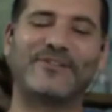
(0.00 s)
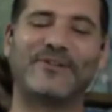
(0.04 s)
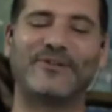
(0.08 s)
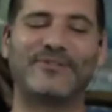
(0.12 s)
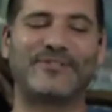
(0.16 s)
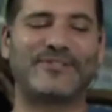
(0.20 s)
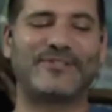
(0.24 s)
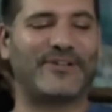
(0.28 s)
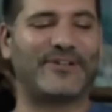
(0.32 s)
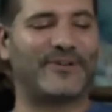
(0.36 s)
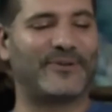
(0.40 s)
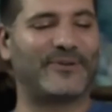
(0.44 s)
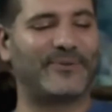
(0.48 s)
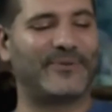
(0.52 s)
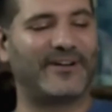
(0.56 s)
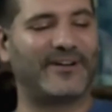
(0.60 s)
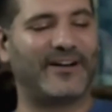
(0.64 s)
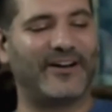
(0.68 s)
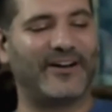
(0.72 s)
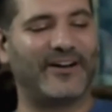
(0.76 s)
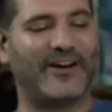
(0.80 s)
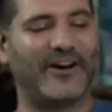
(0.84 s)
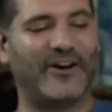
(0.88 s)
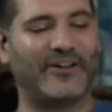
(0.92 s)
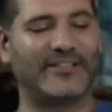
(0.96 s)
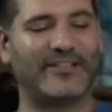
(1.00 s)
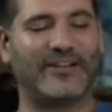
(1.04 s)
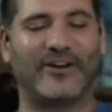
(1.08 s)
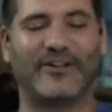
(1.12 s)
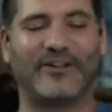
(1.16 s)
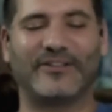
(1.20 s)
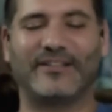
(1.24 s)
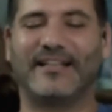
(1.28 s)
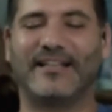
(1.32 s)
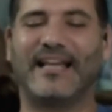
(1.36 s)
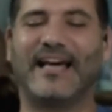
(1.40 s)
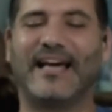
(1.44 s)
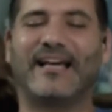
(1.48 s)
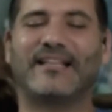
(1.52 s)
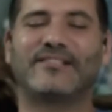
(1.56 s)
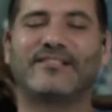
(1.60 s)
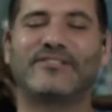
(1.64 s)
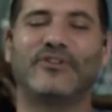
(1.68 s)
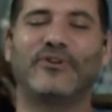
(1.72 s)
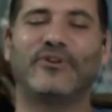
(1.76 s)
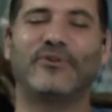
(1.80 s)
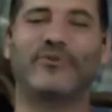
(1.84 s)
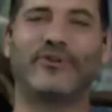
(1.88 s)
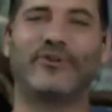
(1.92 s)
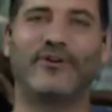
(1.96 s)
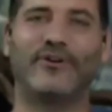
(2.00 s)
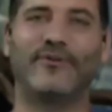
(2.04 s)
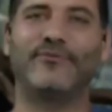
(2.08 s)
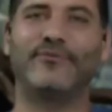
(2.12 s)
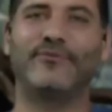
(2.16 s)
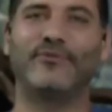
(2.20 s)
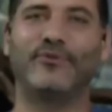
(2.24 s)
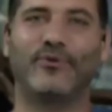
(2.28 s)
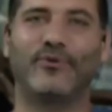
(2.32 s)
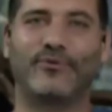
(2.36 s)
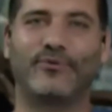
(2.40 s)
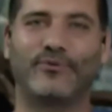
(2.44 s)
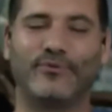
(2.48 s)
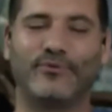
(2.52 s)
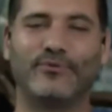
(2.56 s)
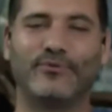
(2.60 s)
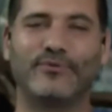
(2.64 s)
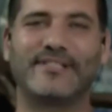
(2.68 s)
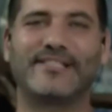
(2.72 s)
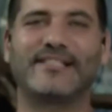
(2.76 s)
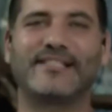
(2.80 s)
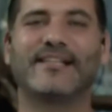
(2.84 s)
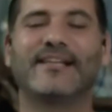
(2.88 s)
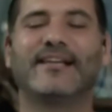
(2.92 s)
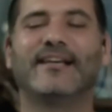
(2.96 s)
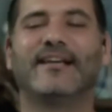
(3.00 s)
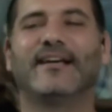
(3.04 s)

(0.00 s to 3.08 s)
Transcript: So on the last note of Norouz,